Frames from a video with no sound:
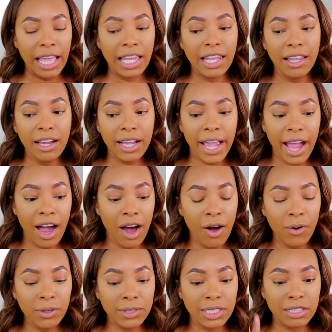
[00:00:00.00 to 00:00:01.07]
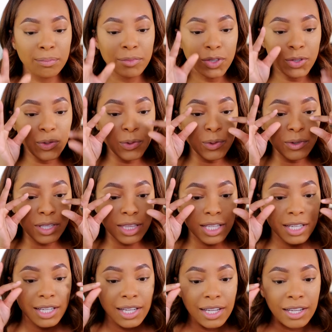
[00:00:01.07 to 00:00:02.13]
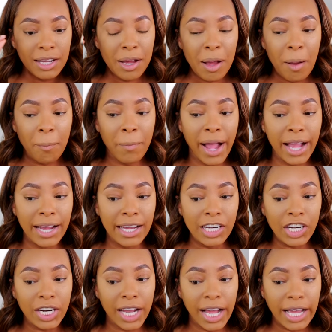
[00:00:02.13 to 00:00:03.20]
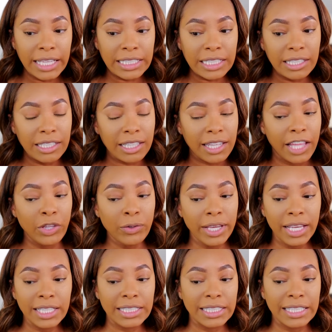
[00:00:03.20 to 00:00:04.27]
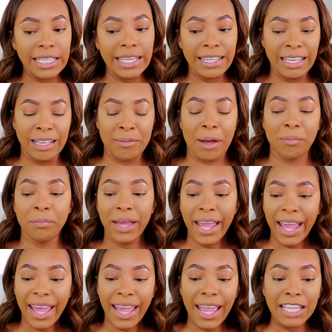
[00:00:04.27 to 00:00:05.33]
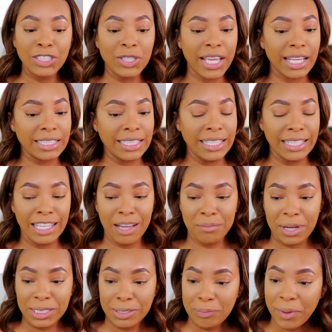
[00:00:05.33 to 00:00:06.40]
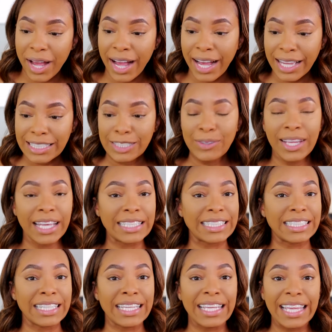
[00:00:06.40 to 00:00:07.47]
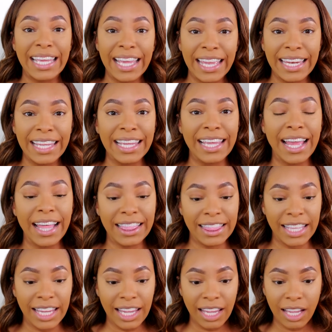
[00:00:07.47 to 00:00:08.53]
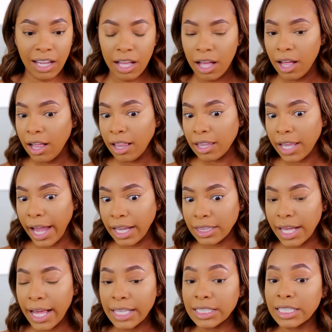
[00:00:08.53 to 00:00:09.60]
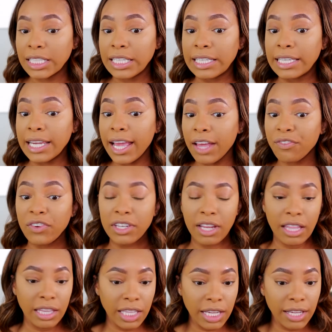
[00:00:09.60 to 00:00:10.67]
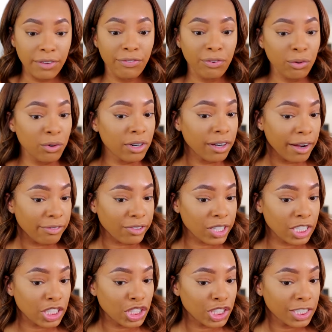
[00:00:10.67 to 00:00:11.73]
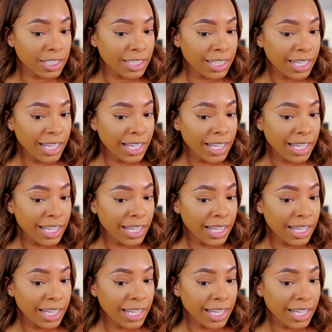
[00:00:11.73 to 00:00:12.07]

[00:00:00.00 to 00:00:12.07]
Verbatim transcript: Like, look how smooth my under eyes look. Like, you can't see any of my bags. You can't see any of my spots. You can't see anything. Like, that's definitely full coverage.